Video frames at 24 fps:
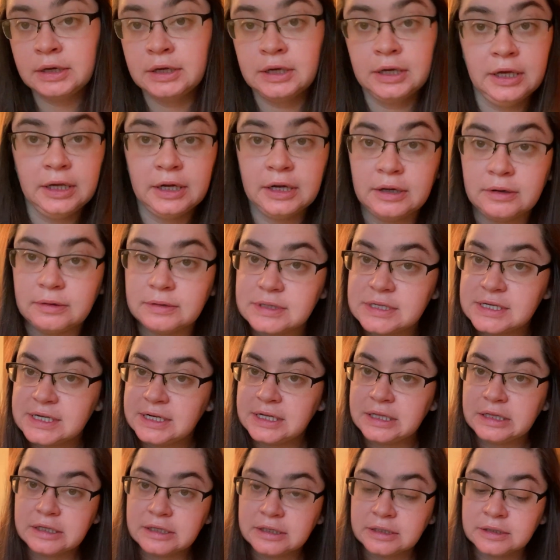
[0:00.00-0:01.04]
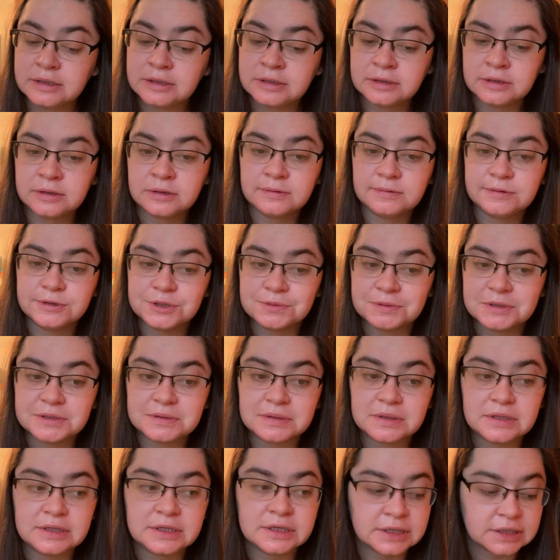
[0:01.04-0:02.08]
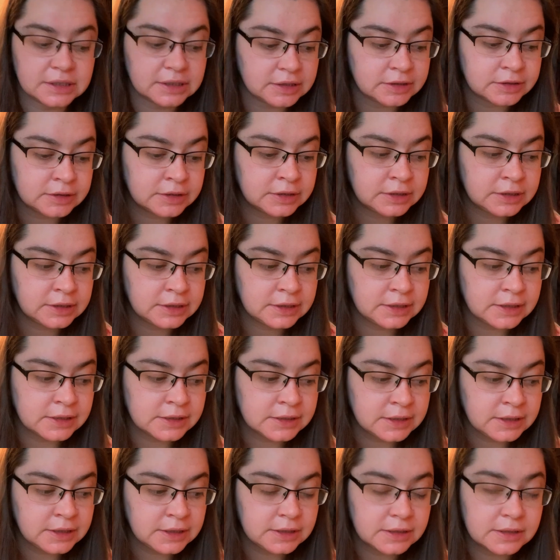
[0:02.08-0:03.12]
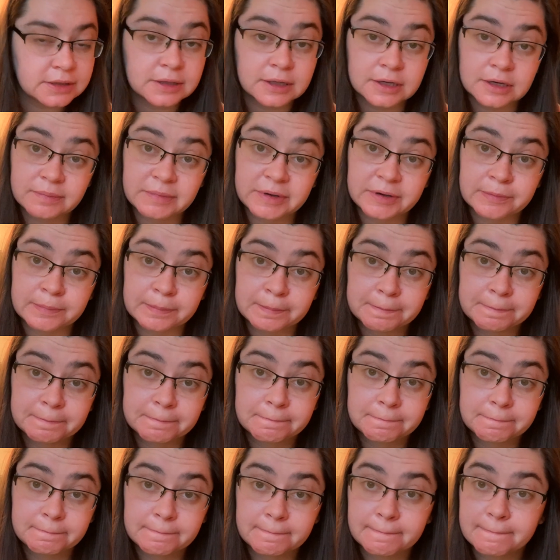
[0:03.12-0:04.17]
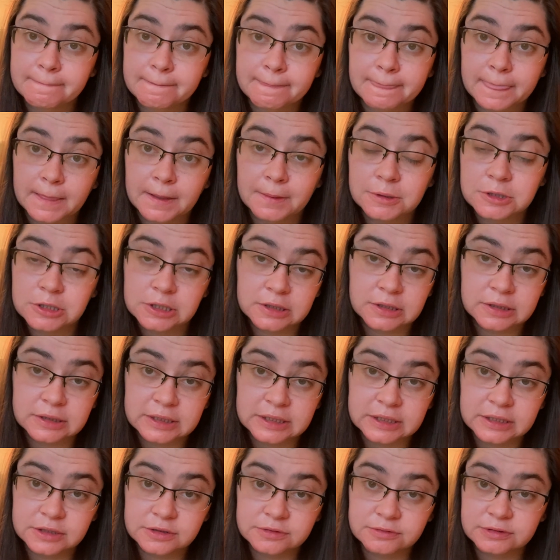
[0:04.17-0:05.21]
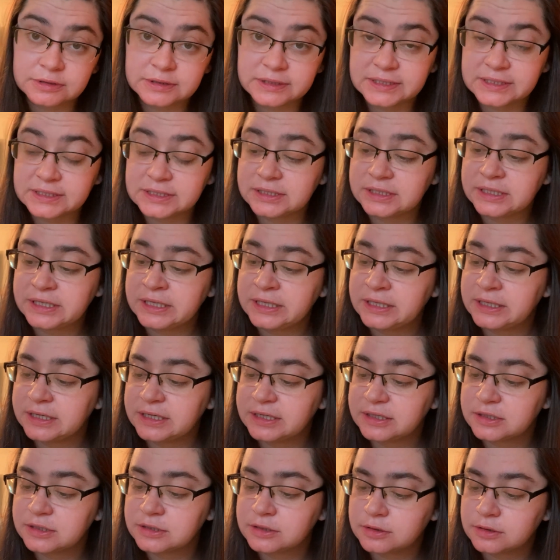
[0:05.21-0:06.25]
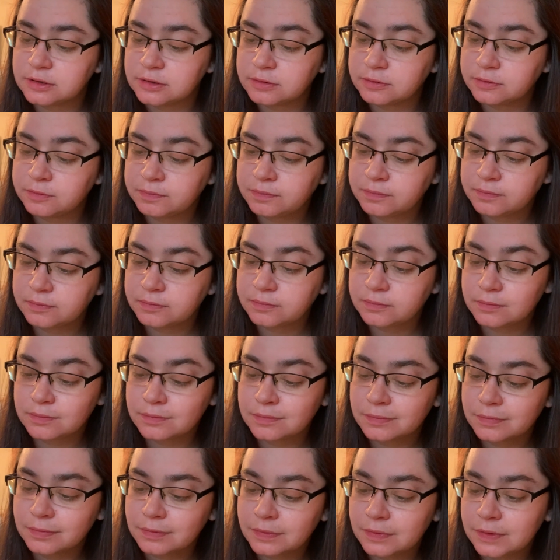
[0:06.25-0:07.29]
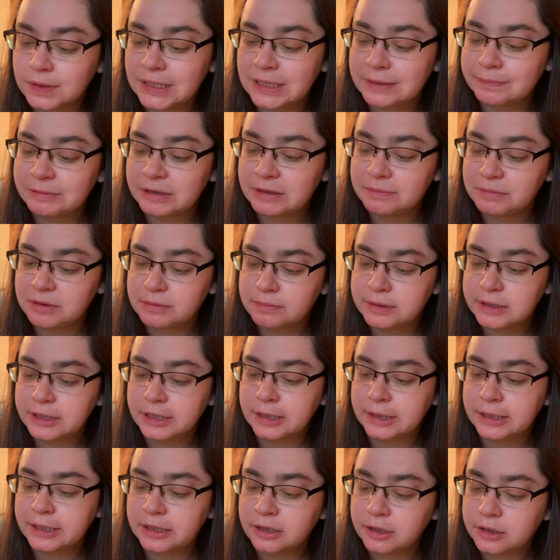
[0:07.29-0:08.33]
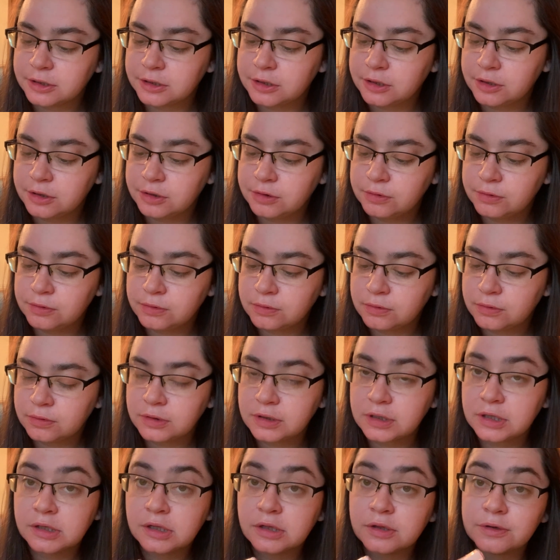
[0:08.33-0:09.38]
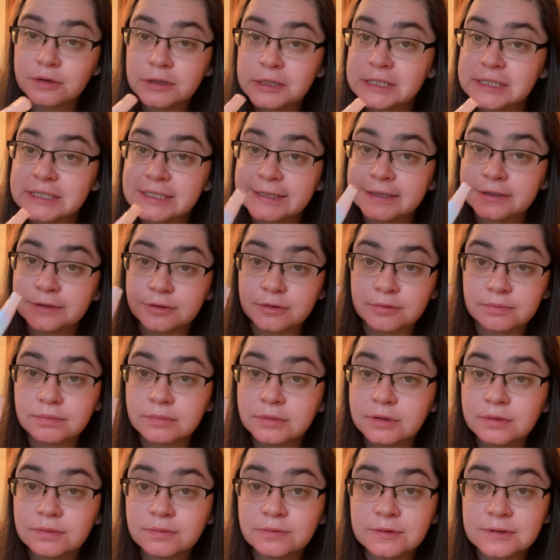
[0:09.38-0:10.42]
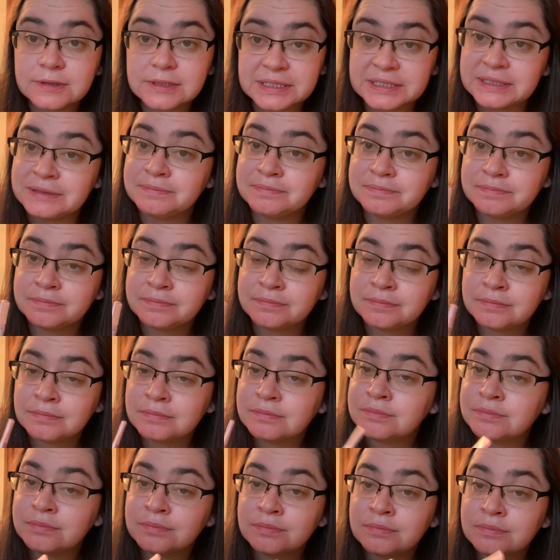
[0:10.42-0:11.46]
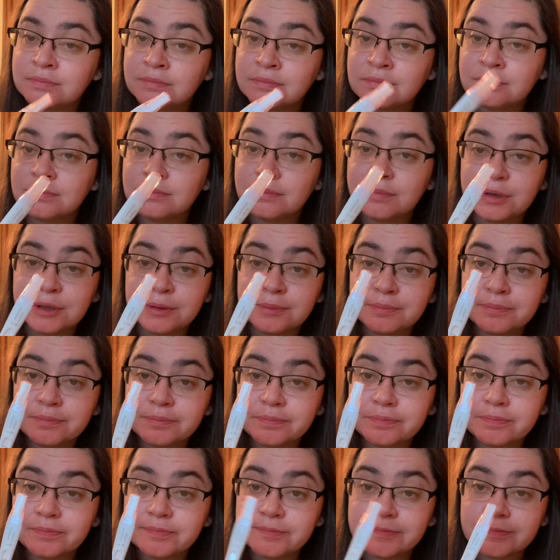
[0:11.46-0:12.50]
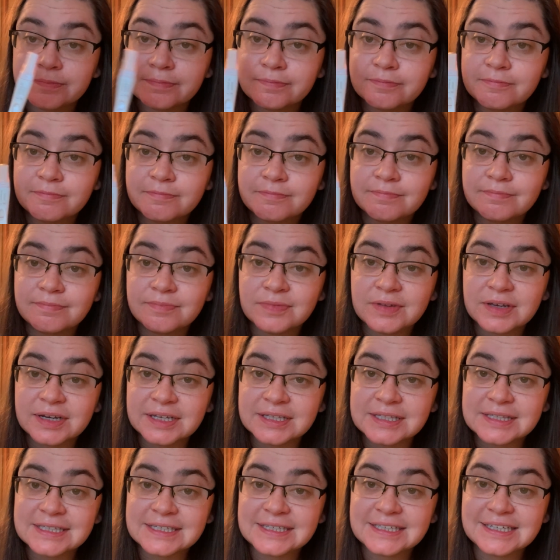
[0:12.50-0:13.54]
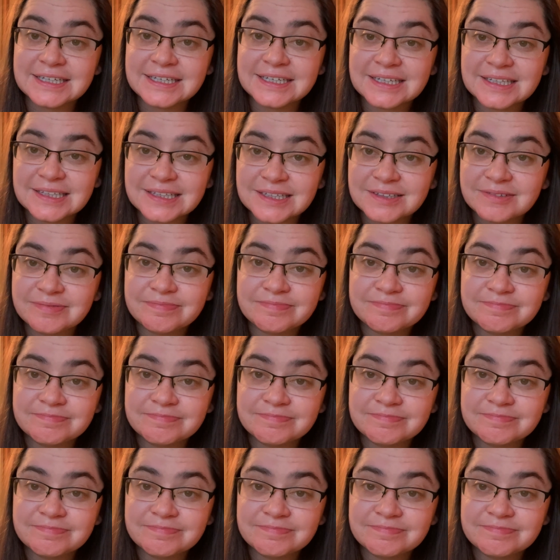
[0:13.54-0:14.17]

And I don't see anything, which makes me think that I'm out, which I don't think is really sunk in yet, so I might be back later to do another easy at home. We'll see. But I'm not seeing anything.